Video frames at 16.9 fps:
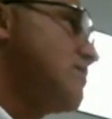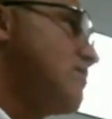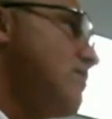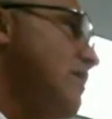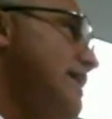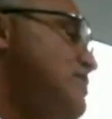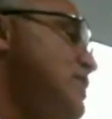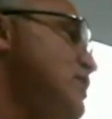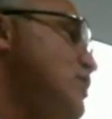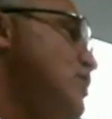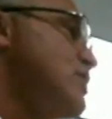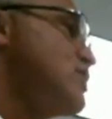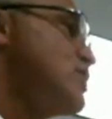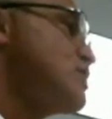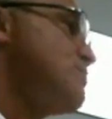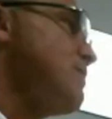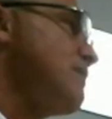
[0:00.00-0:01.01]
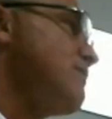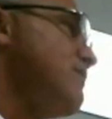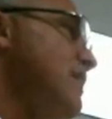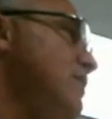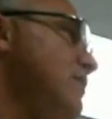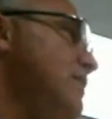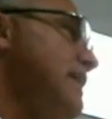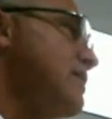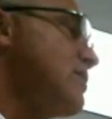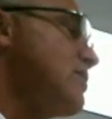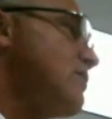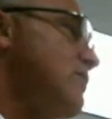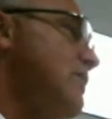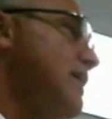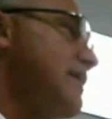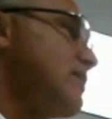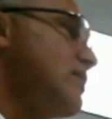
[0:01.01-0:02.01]
right? She could just be feeling
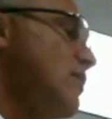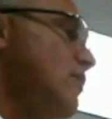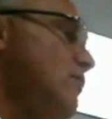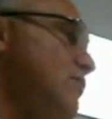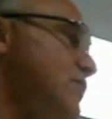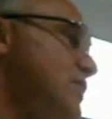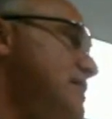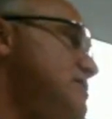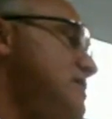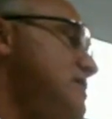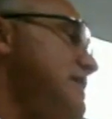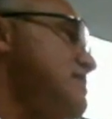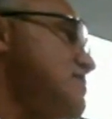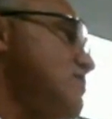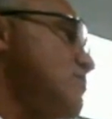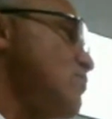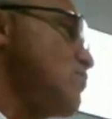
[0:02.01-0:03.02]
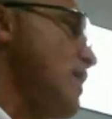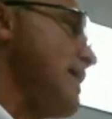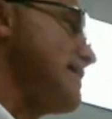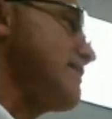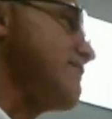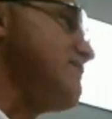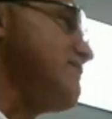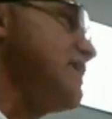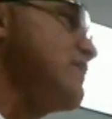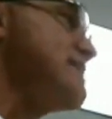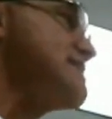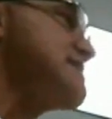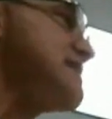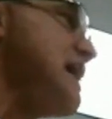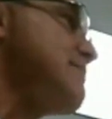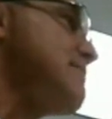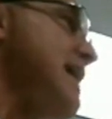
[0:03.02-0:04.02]
that, this isn't right. The feelings
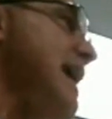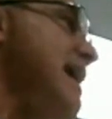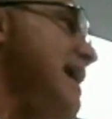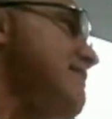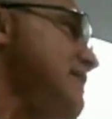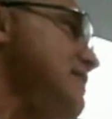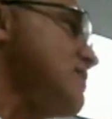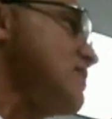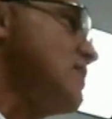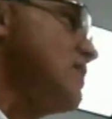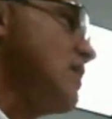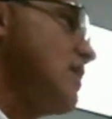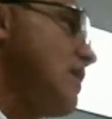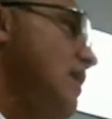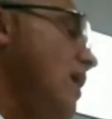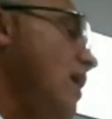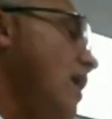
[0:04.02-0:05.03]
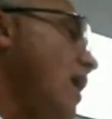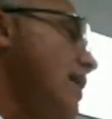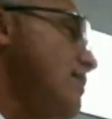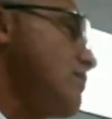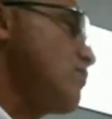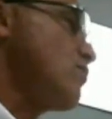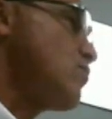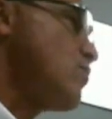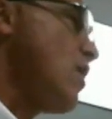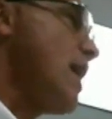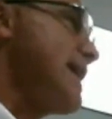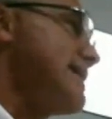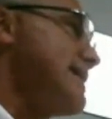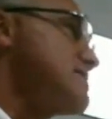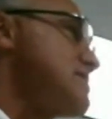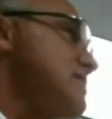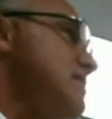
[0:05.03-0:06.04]
that I'm having aren't
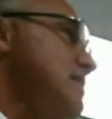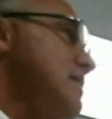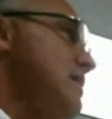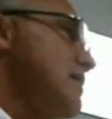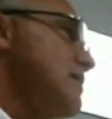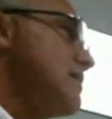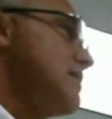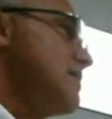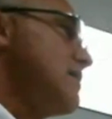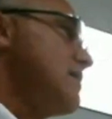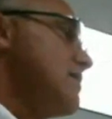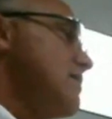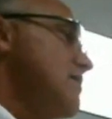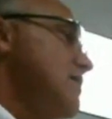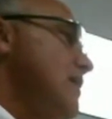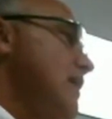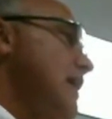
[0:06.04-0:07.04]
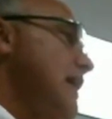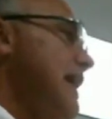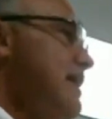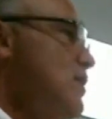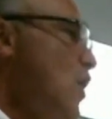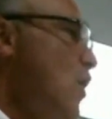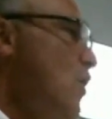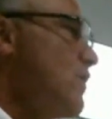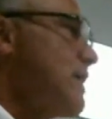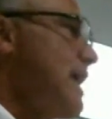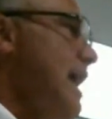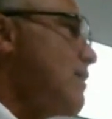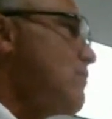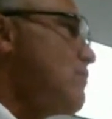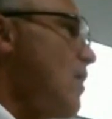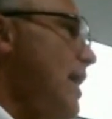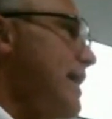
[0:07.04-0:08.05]
right. And I know they're
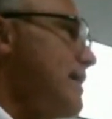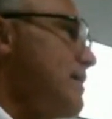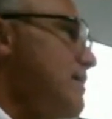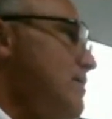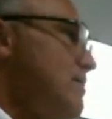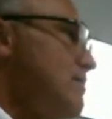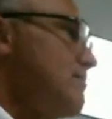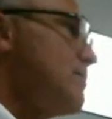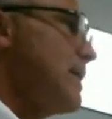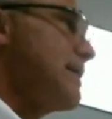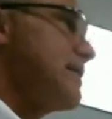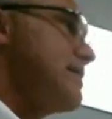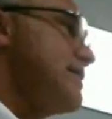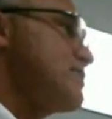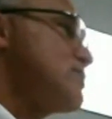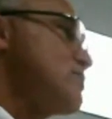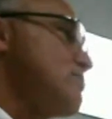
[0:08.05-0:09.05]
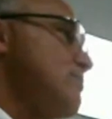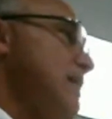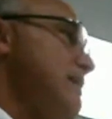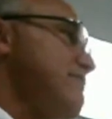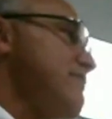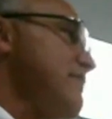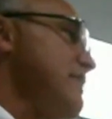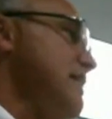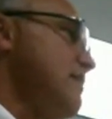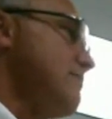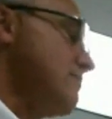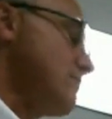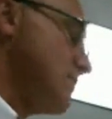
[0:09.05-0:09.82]
not right, but it's my freedom.